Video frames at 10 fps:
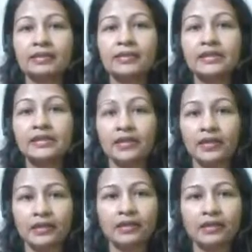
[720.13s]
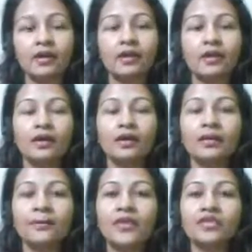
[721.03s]
built in
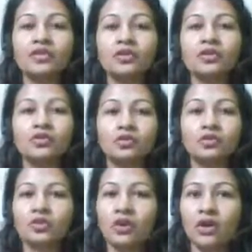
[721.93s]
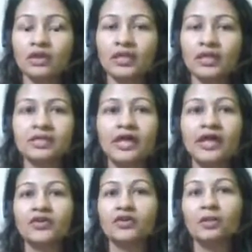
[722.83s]
based on the social context
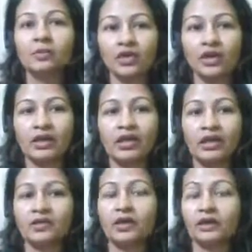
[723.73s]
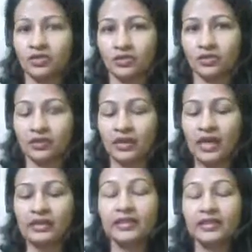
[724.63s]
and your upbringing and the culture.
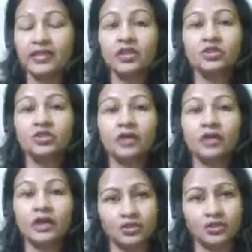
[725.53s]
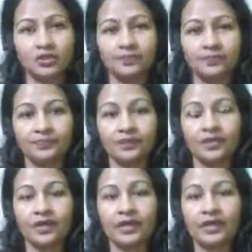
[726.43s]
And each culture
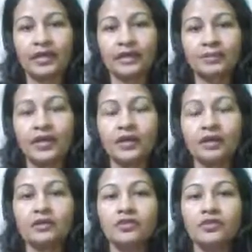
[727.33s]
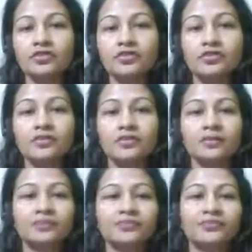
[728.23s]
can make a different
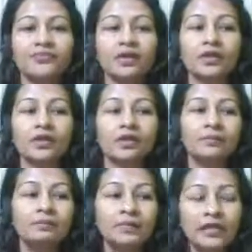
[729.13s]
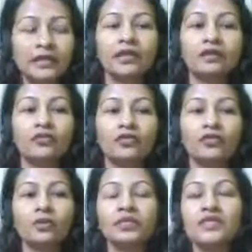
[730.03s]
meaning
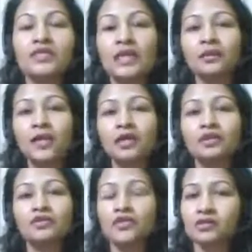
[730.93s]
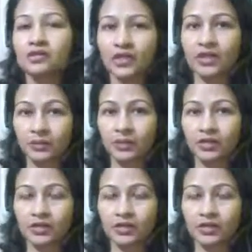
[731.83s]
from the same kind of sensory input.